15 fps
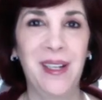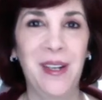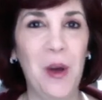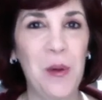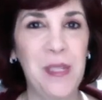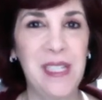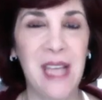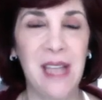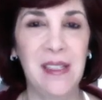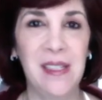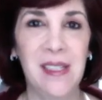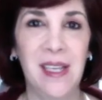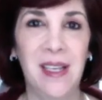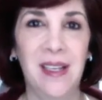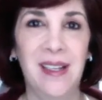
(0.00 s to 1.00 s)

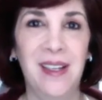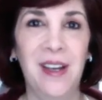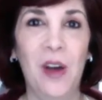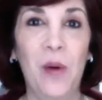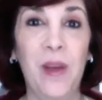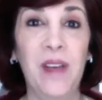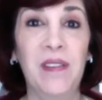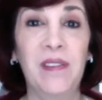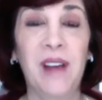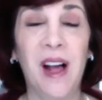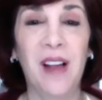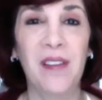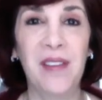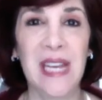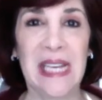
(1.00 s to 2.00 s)
co-sensing,
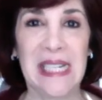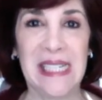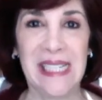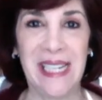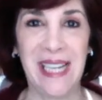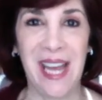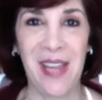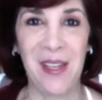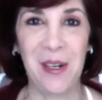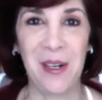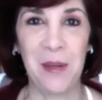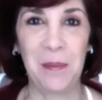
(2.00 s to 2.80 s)
co-evolving together.